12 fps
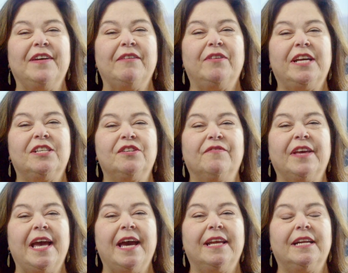Foundation of
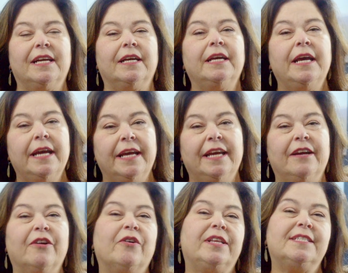Canada
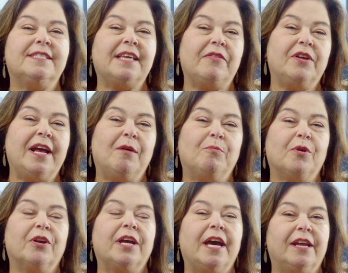here in Southern
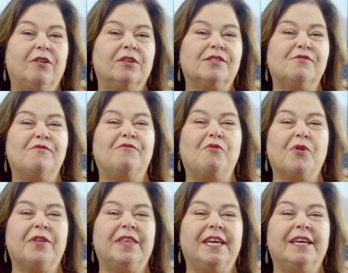Alberta and also
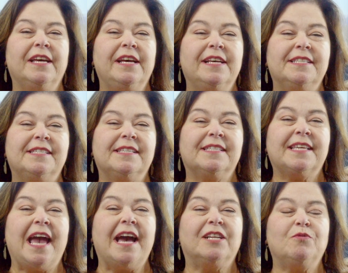for the
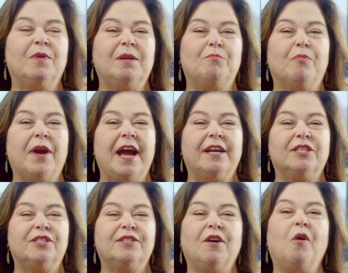Saskatchewan
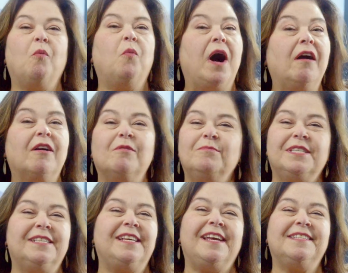branch. So welcome
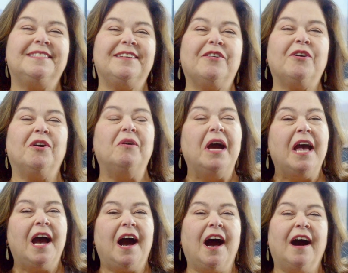to Day Zero
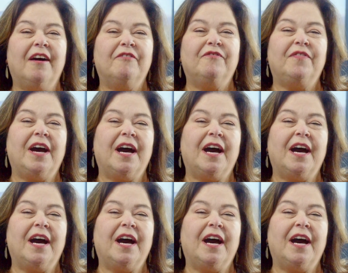of